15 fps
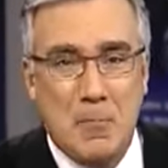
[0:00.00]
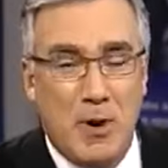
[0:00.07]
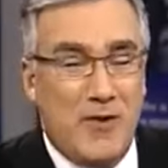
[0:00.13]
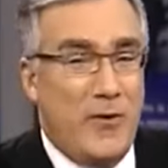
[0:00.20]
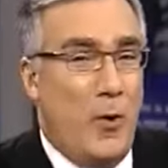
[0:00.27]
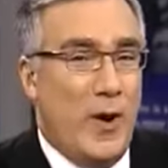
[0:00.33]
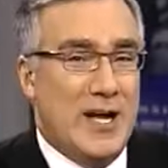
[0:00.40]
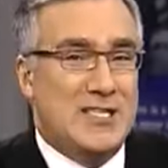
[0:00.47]
But
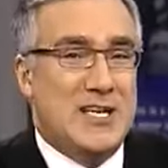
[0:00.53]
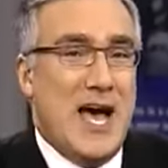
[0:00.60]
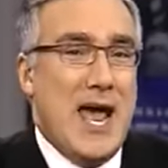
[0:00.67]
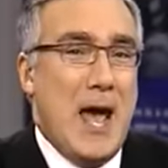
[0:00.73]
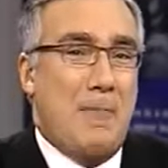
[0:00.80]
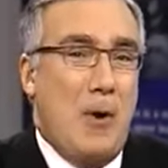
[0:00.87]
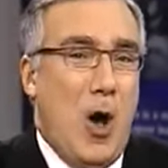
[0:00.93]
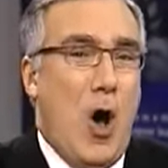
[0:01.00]
if you want to
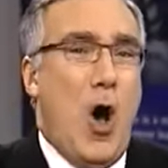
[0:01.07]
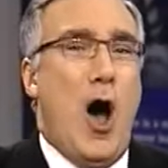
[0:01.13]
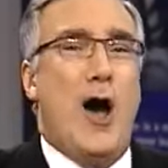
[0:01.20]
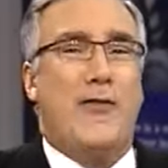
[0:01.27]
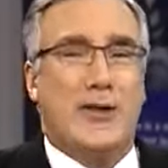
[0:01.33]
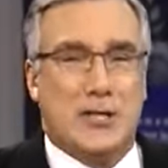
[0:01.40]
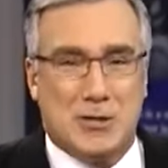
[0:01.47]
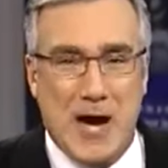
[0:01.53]
tie up
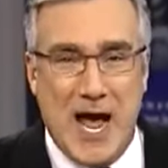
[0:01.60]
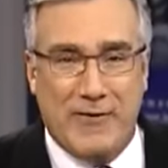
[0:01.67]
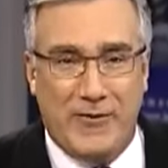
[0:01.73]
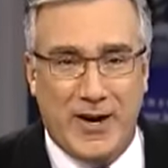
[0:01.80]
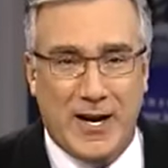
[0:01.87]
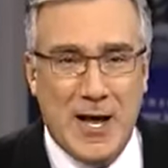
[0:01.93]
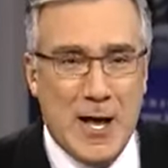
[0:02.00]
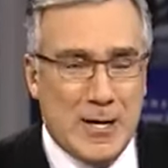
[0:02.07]
all the
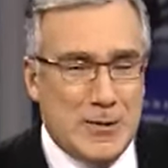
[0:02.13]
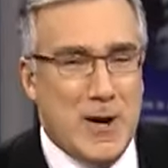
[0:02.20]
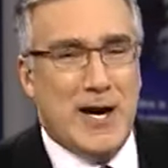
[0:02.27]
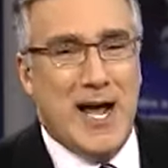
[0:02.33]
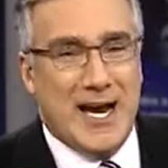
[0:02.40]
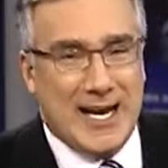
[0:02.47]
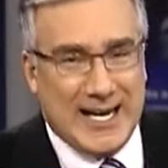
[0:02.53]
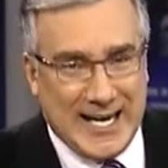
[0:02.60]
traffic
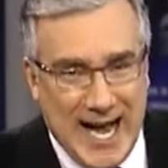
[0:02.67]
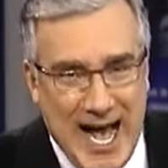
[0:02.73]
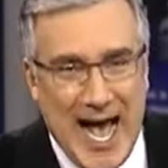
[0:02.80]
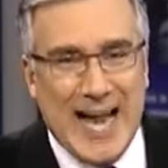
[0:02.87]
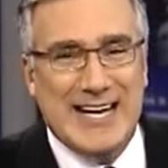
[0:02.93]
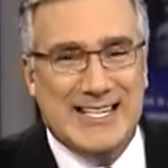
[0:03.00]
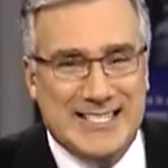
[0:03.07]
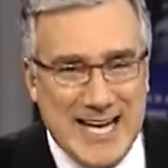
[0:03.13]
during a
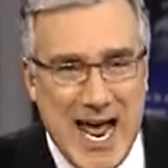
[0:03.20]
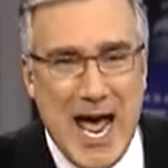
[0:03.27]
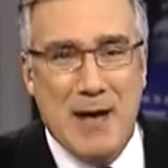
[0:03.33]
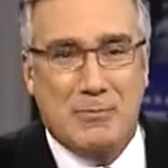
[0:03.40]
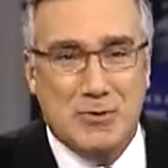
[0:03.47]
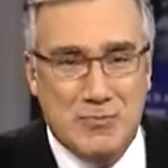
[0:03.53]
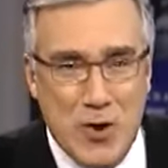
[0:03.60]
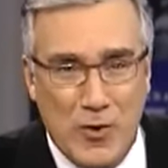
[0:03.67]

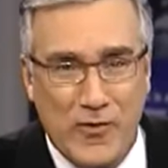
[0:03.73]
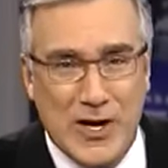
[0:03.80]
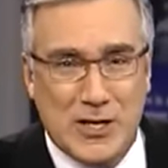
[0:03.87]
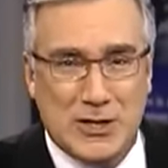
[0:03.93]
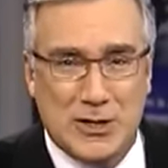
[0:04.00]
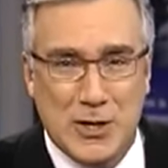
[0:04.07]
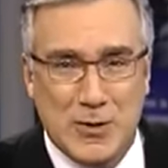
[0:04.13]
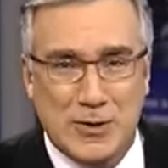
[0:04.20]
goddamned movie
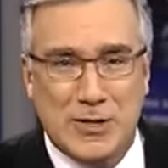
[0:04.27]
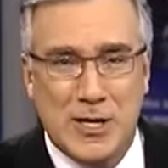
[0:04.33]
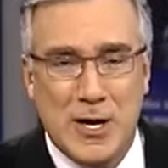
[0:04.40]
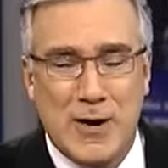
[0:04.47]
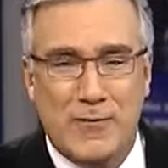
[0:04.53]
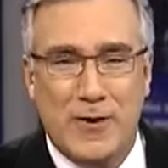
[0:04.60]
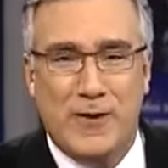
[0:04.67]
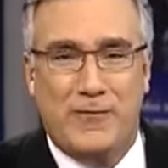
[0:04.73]
shoot
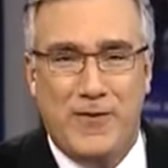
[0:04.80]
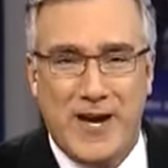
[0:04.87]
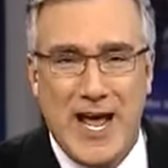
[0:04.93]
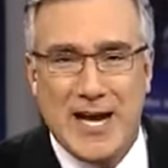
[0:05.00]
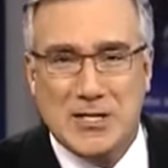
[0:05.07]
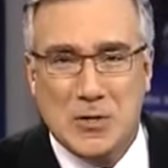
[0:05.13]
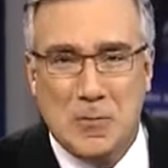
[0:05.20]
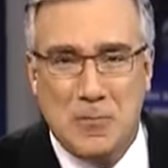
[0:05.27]
for the
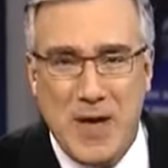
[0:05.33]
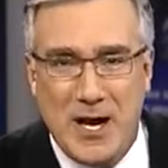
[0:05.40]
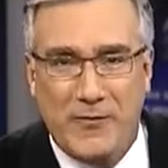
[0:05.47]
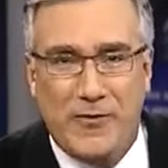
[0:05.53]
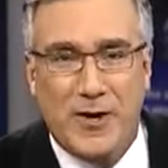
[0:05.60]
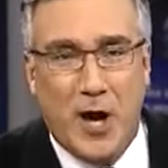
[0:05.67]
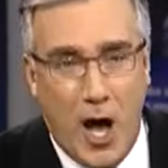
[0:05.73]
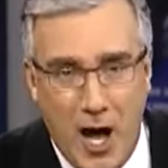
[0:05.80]
financial
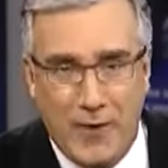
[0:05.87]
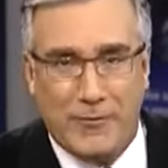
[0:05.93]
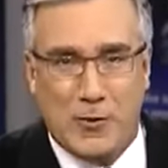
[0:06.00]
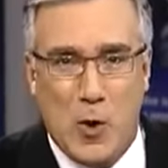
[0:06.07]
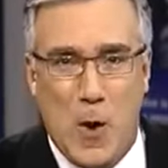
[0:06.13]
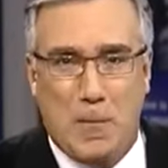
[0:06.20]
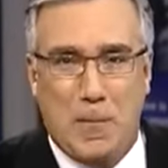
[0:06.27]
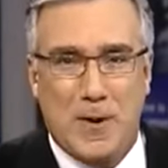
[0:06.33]
benefit of
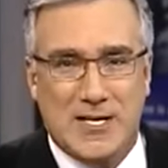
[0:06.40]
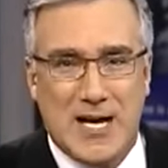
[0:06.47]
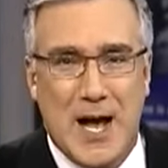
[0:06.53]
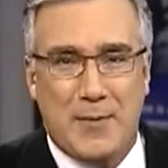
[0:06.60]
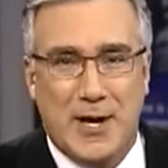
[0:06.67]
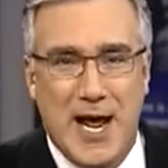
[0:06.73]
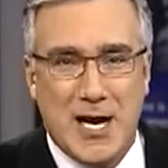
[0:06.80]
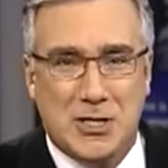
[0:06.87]
corporate
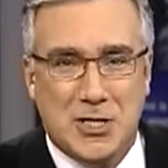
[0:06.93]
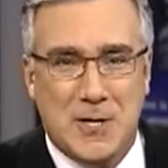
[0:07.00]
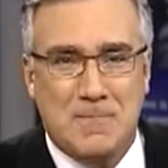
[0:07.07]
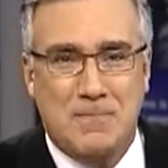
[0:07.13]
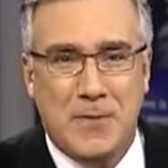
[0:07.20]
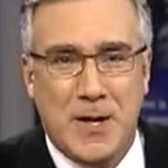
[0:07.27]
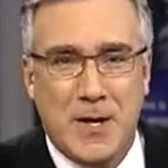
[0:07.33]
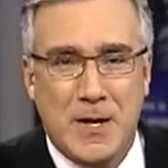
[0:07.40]

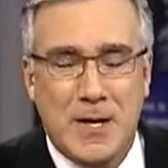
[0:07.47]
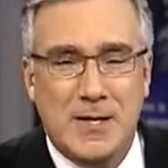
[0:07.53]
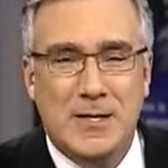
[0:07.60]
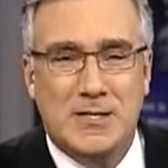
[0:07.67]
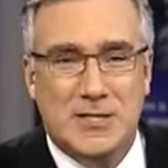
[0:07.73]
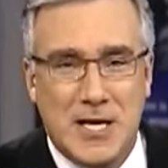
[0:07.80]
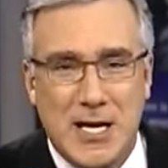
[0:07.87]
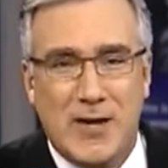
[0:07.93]
domination,
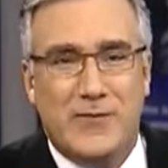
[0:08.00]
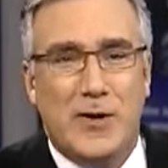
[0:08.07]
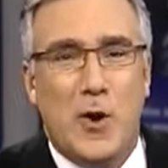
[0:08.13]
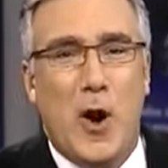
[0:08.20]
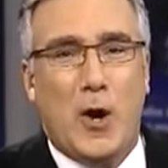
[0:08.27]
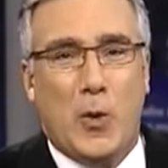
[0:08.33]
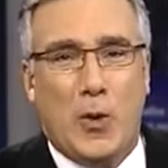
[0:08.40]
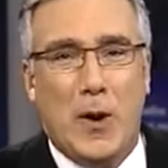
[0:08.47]
the city of New
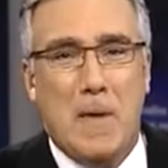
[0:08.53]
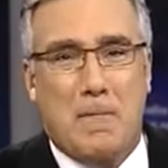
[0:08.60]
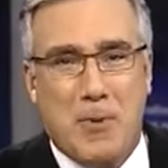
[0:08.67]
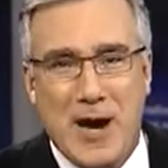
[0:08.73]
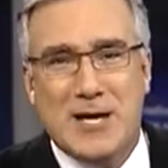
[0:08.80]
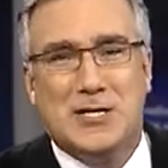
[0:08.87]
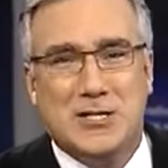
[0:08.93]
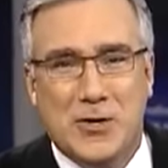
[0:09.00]
York will
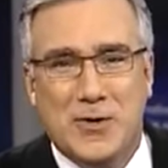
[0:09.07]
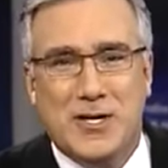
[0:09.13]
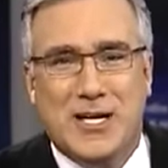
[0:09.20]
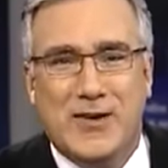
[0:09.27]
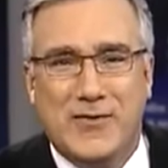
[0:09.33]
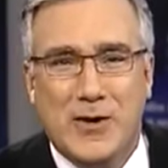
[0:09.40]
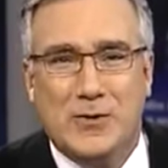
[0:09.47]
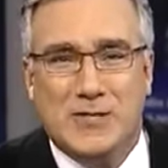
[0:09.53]
embrace you and
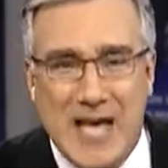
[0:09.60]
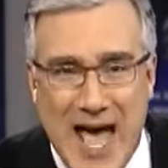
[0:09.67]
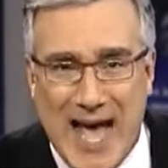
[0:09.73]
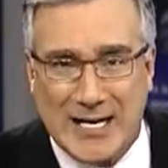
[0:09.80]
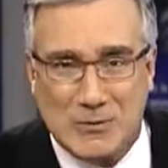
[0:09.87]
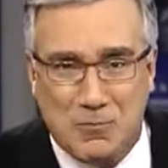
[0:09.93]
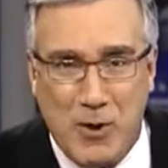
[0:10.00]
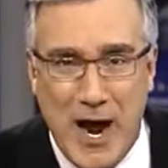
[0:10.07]
give you
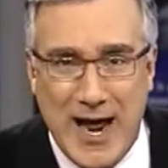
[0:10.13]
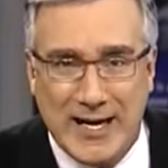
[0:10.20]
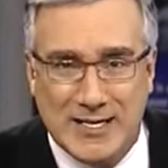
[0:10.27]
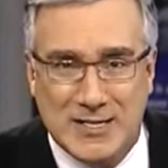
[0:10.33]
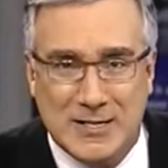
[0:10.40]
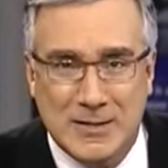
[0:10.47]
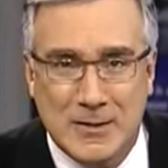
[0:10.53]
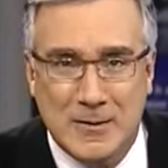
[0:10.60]
tax
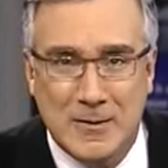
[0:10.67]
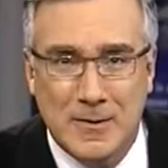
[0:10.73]
breaks.